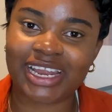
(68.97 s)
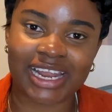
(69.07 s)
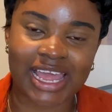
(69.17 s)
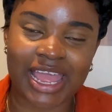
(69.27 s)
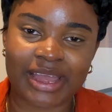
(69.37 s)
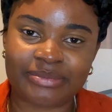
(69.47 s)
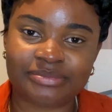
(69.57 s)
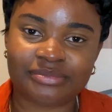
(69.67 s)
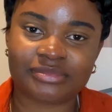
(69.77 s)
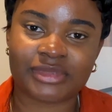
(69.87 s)

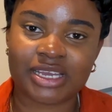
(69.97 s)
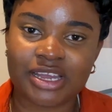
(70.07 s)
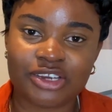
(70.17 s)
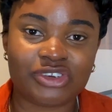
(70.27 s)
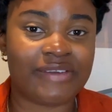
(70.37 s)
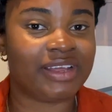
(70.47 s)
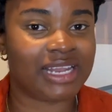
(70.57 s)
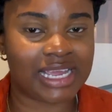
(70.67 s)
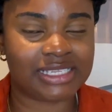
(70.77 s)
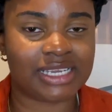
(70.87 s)
driver
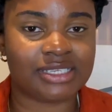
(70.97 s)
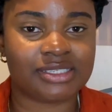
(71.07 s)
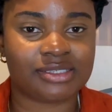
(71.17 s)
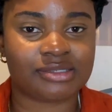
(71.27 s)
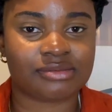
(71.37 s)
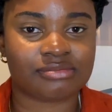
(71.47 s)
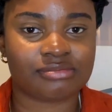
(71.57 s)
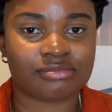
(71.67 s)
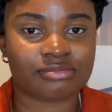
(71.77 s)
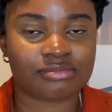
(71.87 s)
license
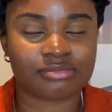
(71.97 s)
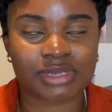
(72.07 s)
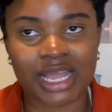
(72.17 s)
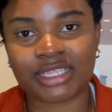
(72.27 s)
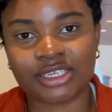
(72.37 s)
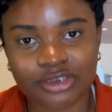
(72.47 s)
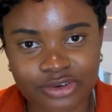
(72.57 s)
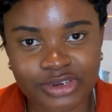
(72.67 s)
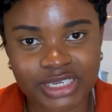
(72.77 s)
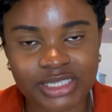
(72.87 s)

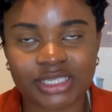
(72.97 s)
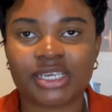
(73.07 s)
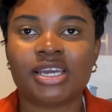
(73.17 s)
categories.